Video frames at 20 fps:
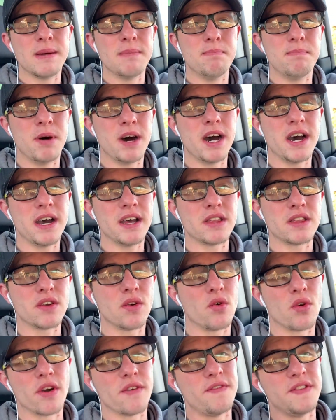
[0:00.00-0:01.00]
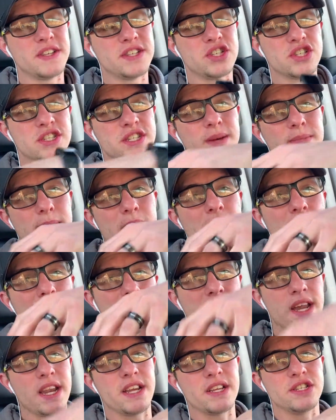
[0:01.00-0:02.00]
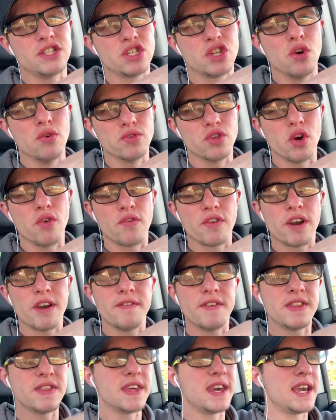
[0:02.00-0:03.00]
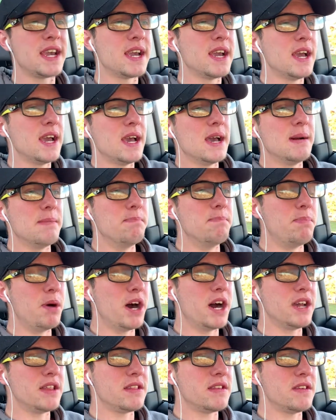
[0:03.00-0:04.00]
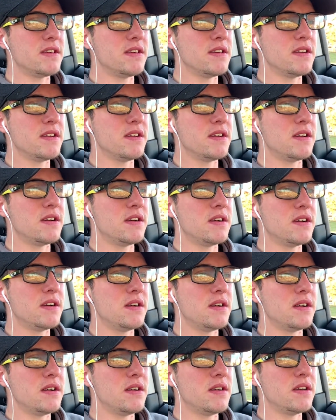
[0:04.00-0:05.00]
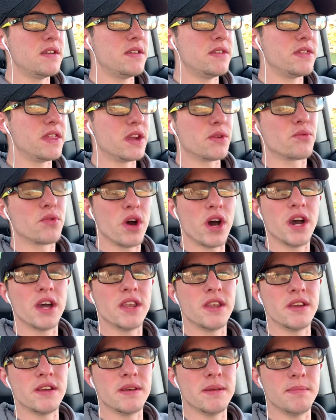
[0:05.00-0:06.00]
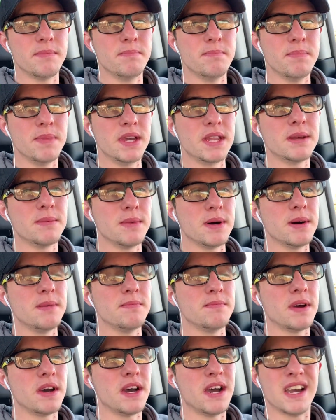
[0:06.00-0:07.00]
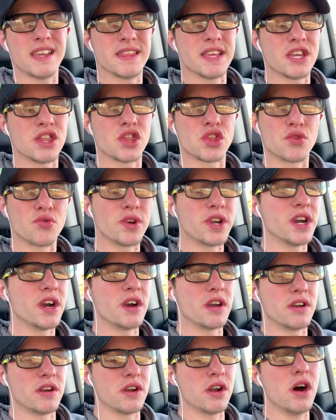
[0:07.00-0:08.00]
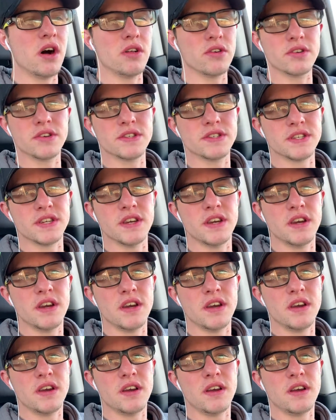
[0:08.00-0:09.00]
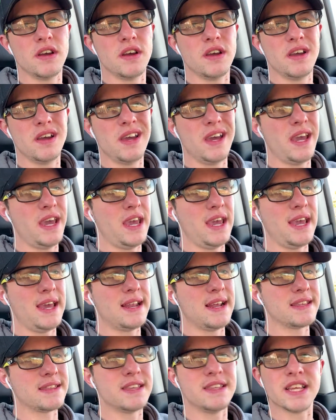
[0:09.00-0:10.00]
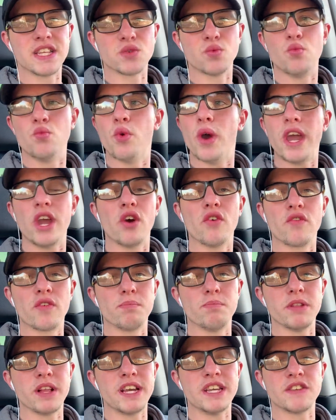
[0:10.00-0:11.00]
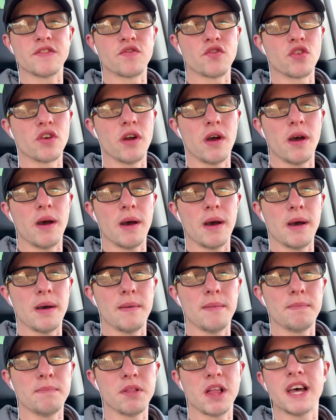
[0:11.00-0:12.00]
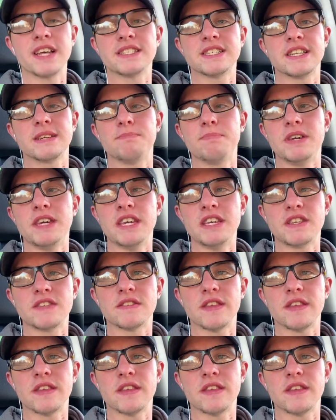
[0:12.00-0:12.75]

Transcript: or if it's just a mount kind of just goes over everything. But they run minimum, I think, $300. And I think that's way overpriced for a plastic piece